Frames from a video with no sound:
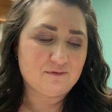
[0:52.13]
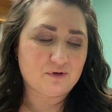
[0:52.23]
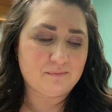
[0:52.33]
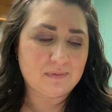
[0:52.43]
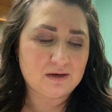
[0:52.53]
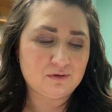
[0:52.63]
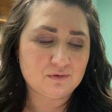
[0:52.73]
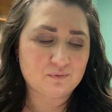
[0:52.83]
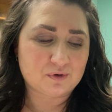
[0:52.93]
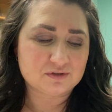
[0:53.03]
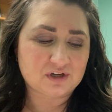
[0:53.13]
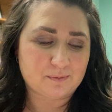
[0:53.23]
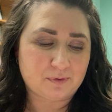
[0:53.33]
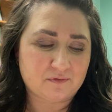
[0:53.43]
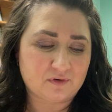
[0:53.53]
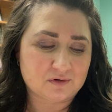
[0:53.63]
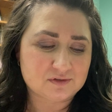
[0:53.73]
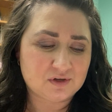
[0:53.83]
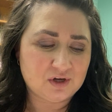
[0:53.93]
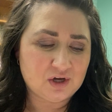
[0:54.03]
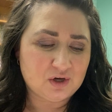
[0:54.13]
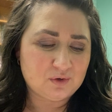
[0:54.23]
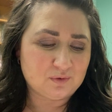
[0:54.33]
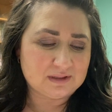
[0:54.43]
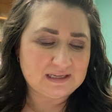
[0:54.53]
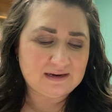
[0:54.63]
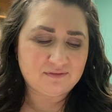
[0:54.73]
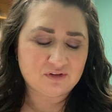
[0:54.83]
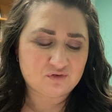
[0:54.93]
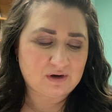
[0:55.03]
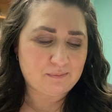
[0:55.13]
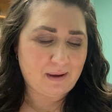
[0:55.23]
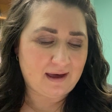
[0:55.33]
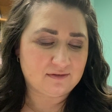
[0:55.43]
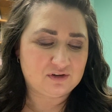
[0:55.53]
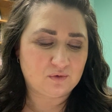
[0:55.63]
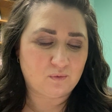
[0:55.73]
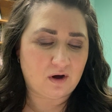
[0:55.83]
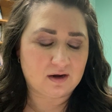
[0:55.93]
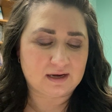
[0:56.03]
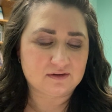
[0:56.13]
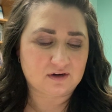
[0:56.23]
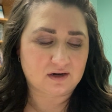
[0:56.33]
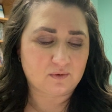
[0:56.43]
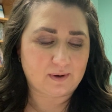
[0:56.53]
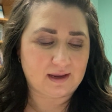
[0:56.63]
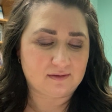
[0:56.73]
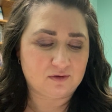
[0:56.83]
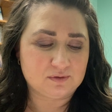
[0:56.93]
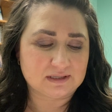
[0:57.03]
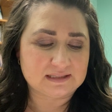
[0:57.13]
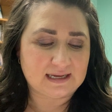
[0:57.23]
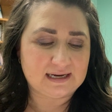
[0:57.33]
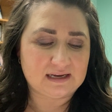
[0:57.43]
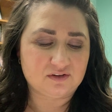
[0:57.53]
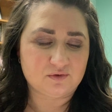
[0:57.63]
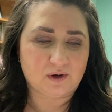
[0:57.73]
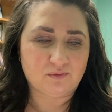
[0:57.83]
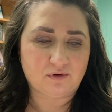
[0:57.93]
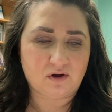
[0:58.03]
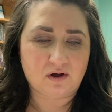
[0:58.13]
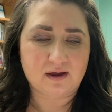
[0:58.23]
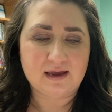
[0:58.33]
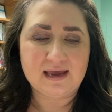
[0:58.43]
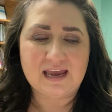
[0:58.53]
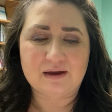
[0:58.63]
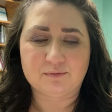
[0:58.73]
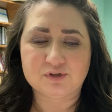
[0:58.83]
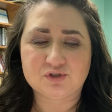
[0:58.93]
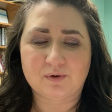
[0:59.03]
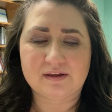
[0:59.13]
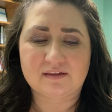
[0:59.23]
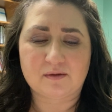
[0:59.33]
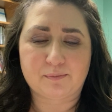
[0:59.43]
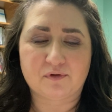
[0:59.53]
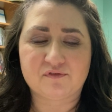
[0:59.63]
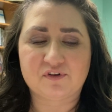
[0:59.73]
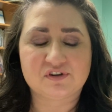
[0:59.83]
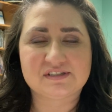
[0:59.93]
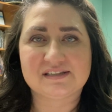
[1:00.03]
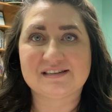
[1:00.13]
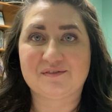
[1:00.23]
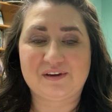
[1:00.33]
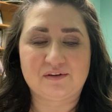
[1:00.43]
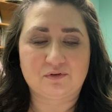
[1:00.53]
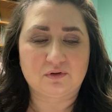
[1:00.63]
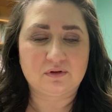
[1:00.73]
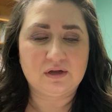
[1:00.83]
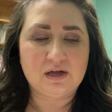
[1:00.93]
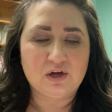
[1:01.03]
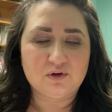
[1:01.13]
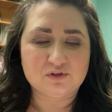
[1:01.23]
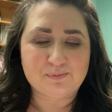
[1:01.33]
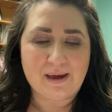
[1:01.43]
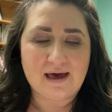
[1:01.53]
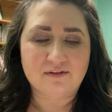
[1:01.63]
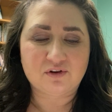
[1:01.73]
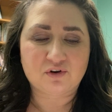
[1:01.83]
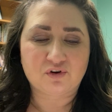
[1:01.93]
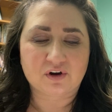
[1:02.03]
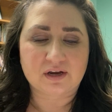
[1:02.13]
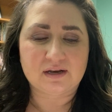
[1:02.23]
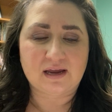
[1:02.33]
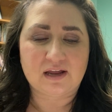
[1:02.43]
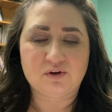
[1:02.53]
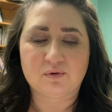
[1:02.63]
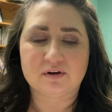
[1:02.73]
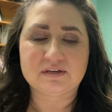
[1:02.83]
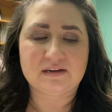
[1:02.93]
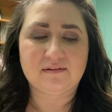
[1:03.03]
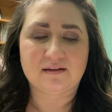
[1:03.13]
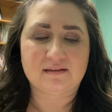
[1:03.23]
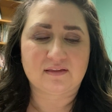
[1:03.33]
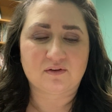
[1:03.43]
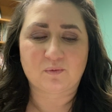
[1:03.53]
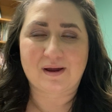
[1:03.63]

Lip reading: from men whose words are perverse, who leave the straight paths to walk in dark ways, who delight in doing wrong and rejoice in the perverseness of evil, whose paths are crooked and who are devious in their